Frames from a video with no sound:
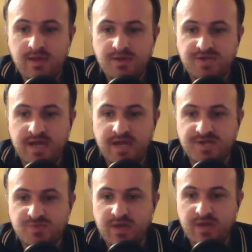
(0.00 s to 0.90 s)

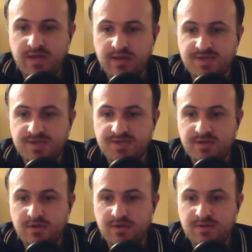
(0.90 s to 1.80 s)
Check his wiki, Diggis.
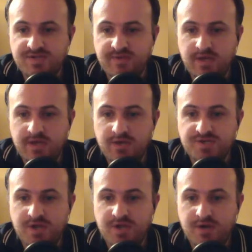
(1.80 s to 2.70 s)
The 17
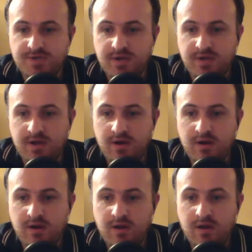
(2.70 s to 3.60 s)
years started his
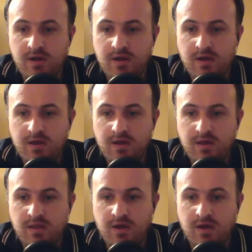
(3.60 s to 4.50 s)
career,
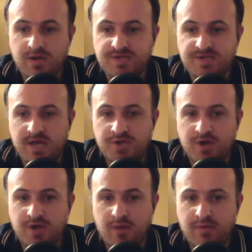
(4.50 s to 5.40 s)
the youngest to get a
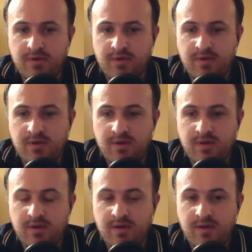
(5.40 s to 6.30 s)
job.
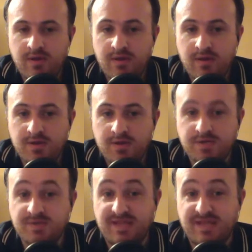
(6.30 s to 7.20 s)
So
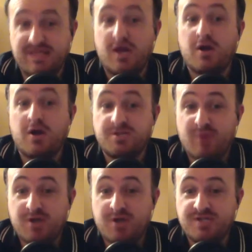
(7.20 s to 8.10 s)
he was like the
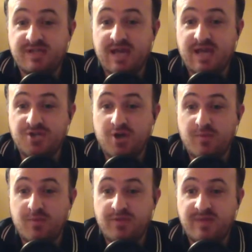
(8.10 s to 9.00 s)
youngest person to get a
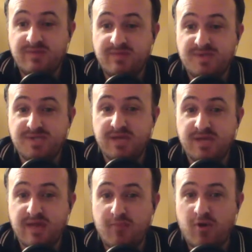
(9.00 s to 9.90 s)
job with the
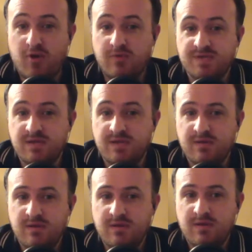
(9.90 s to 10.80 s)
BBC at that point, was he?
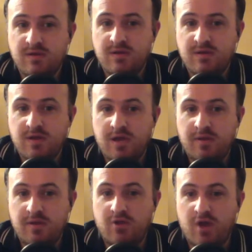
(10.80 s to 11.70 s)

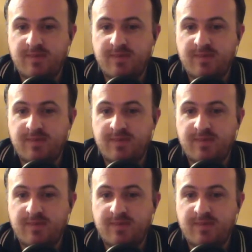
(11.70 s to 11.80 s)
I mean, a lot of